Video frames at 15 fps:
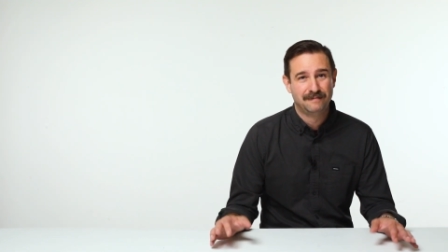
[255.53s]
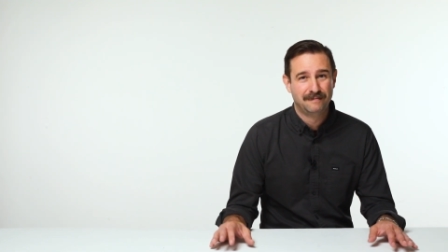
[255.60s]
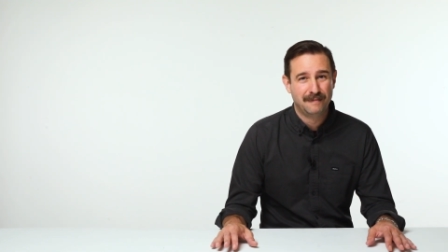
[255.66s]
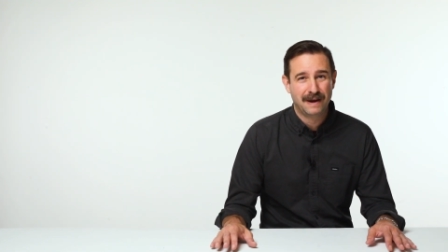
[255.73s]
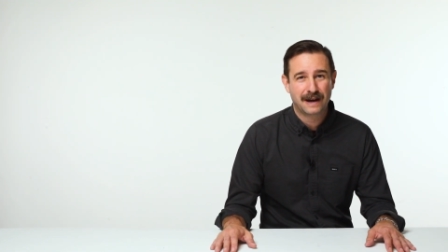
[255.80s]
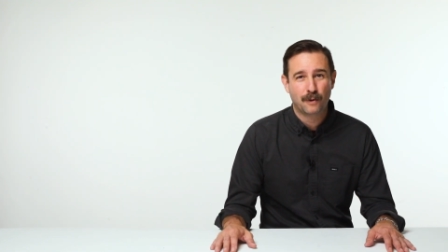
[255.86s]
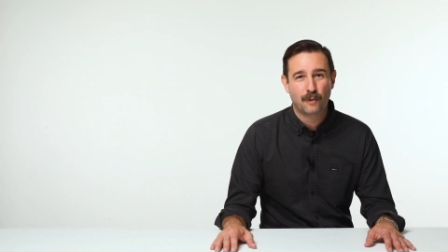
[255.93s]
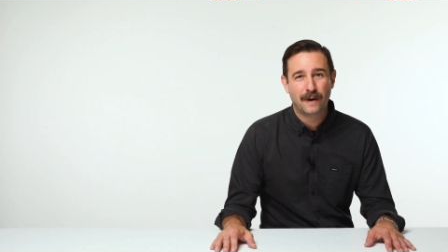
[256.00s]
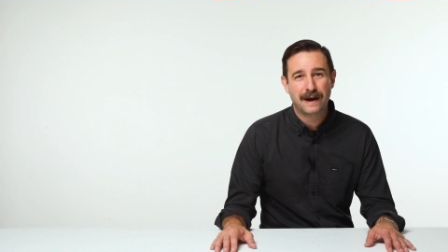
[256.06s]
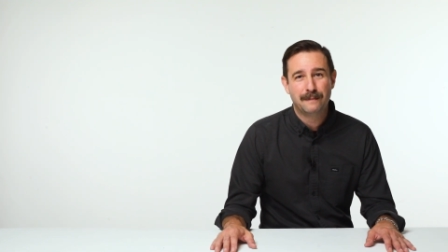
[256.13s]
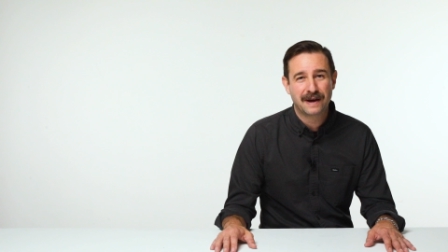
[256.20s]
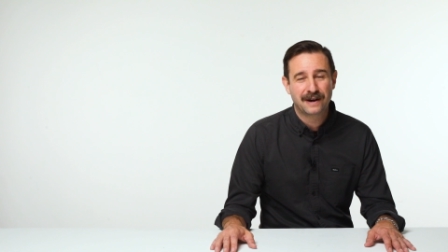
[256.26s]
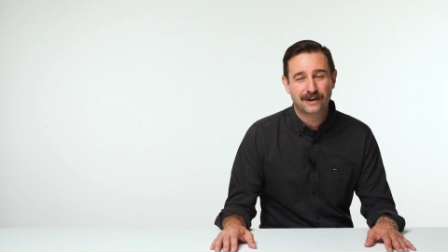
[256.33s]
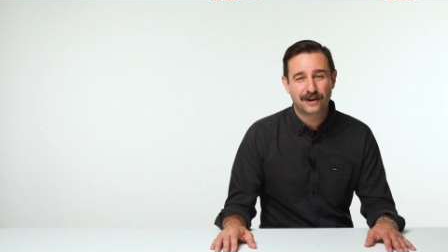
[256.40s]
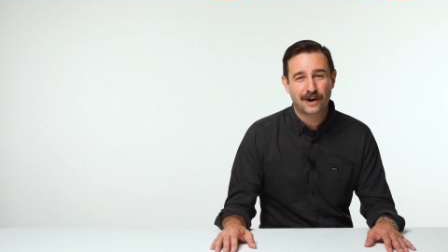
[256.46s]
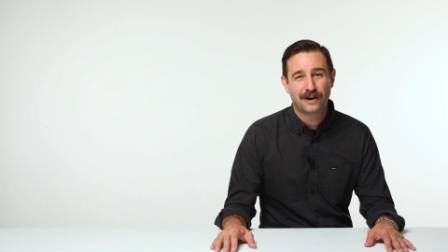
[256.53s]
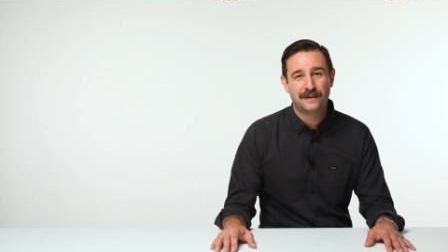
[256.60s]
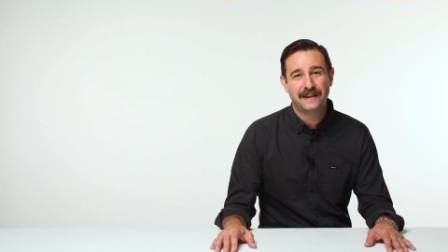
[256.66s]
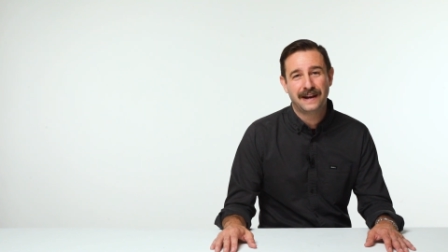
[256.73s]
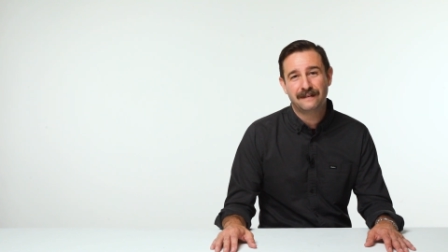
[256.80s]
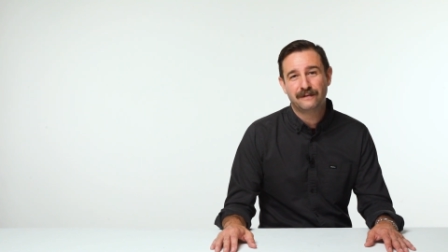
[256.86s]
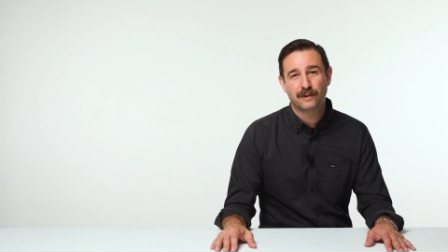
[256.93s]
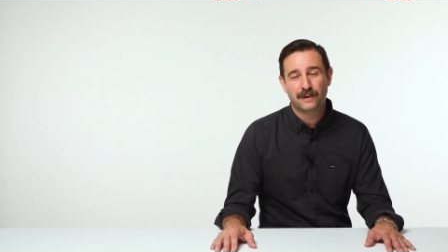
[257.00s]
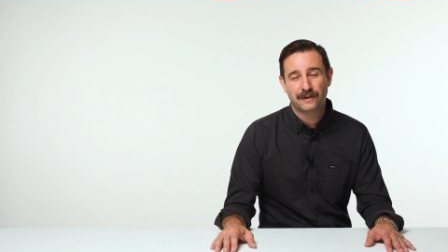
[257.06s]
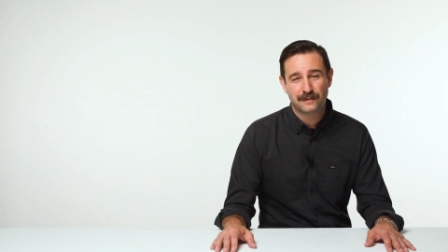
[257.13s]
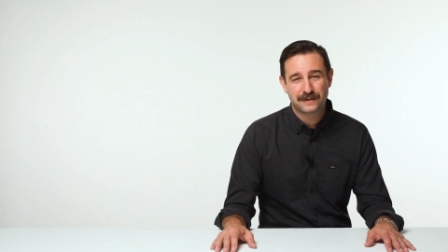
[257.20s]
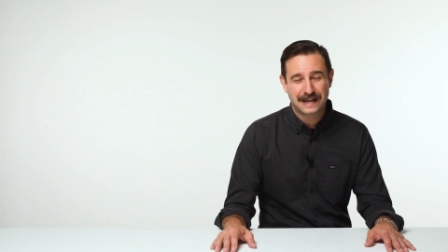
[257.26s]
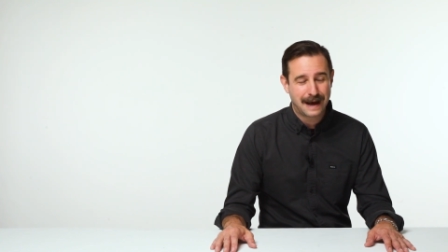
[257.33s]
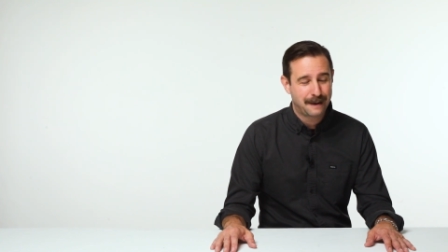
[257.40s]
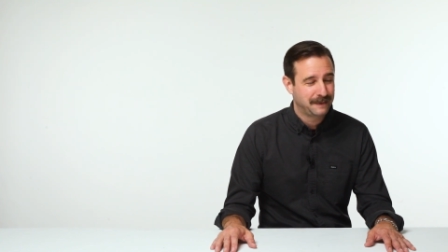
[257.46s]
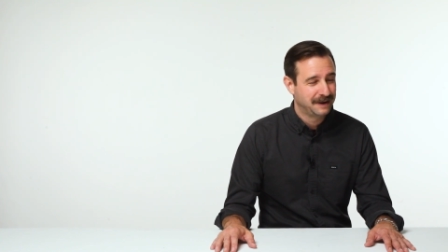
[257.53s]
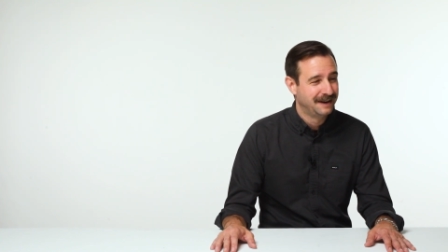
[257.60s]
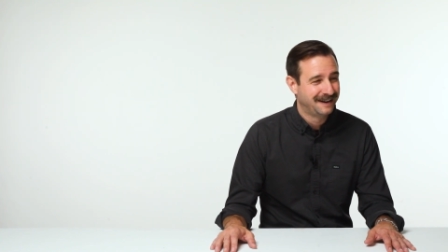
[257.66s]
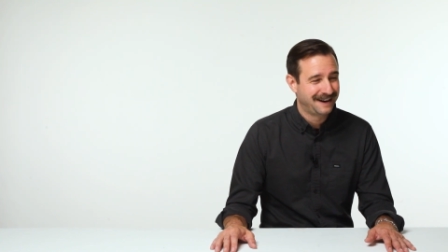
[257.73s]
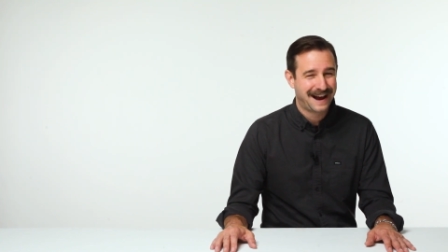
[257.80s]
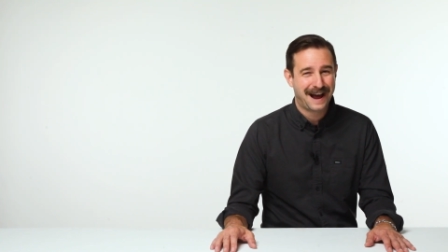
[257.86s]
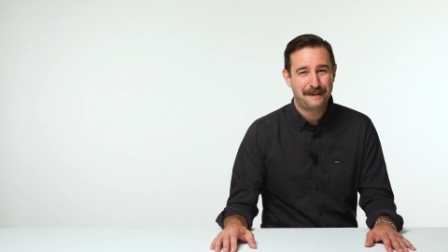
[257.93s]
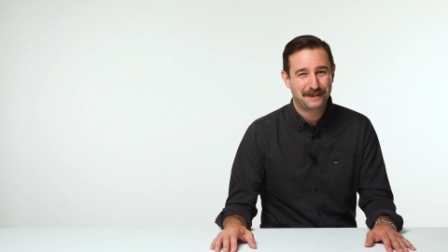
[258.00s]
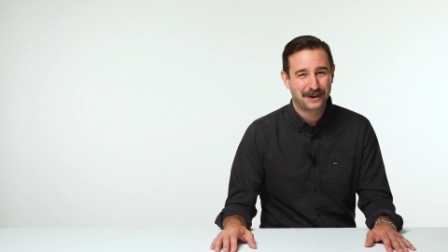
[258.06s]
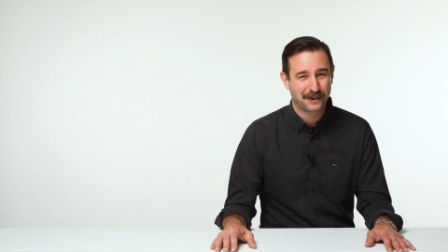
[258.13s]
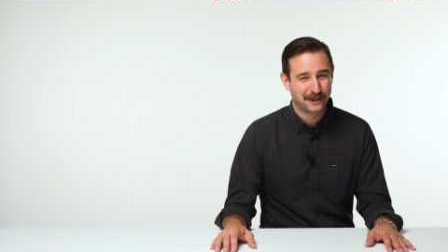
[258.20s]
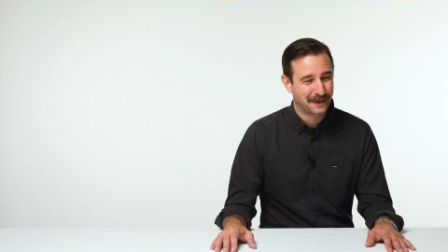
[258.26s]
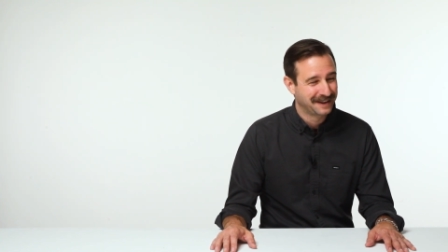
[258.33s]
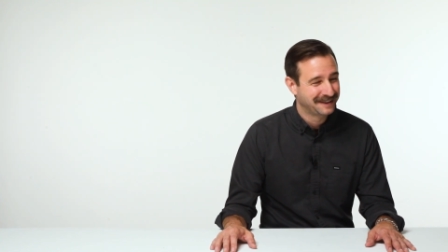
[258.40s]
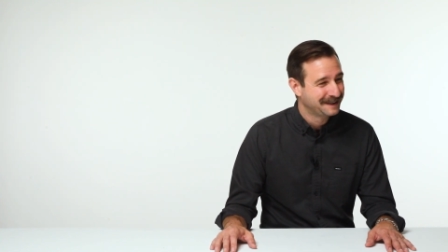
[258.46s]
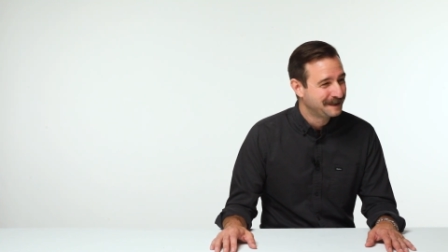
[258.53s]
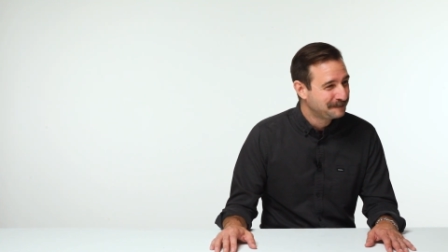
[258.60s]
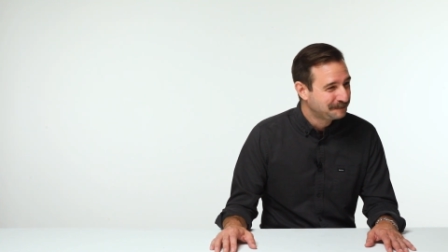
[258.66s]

make a way better card that everyone was happier with.